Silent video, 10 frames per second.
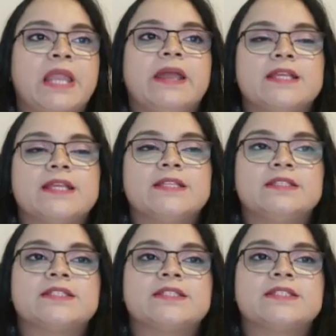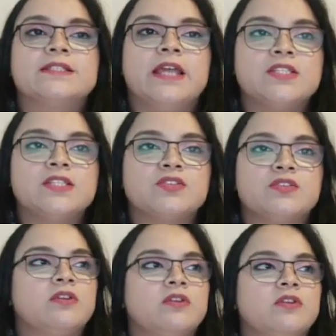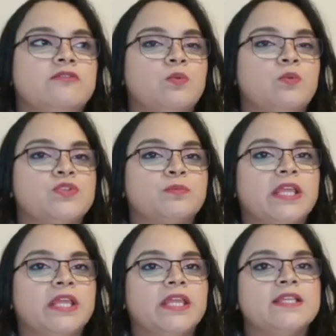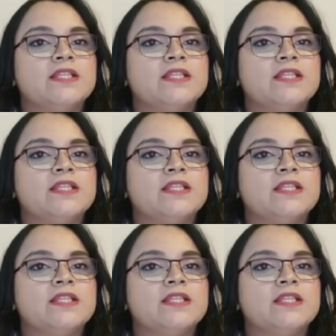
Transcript: Black hasn't the slightest glimmer of counterplay.